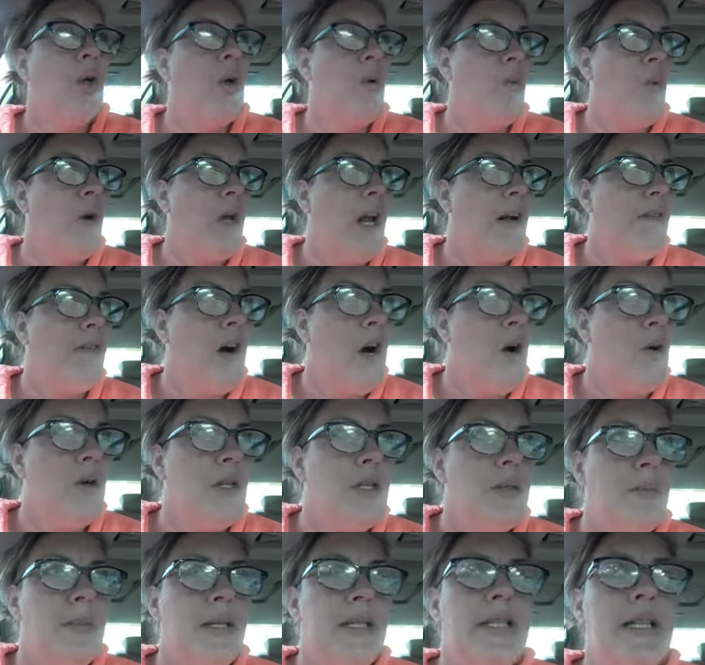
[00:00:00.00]
and what I've
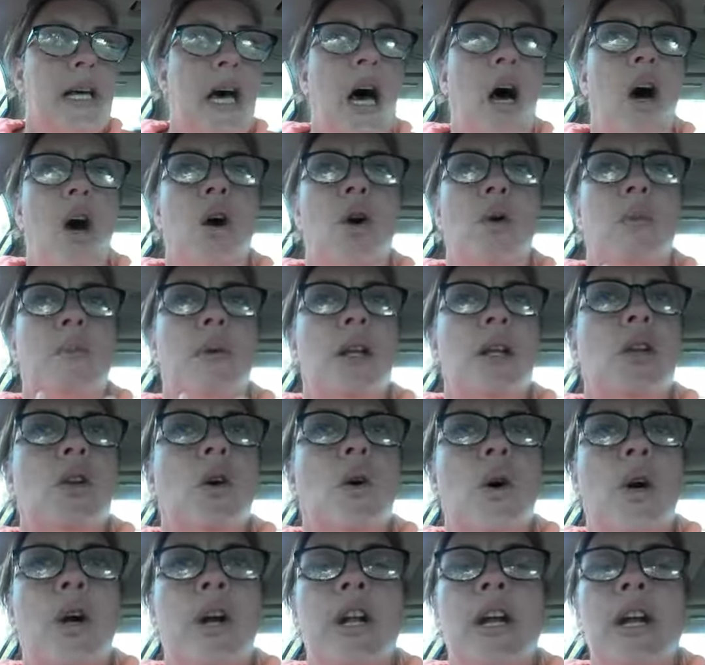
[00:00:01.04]
always been taught, but
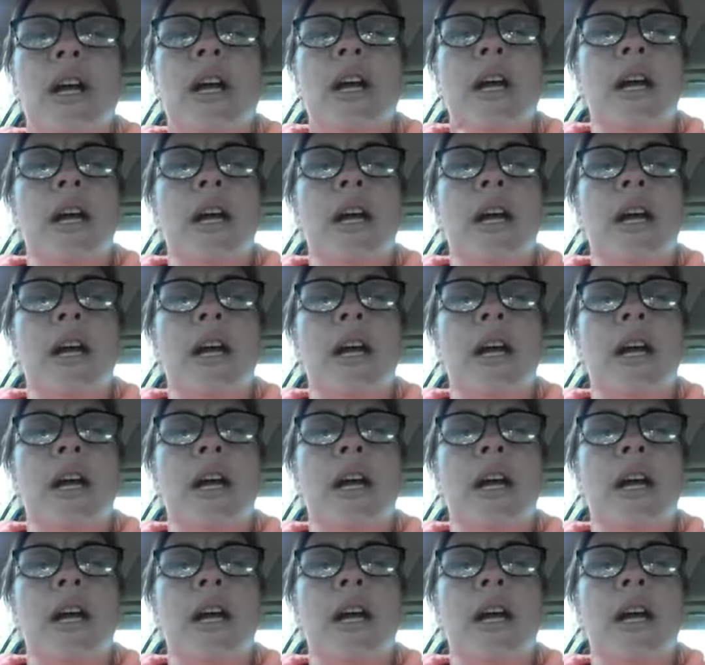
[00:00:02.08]
Lord,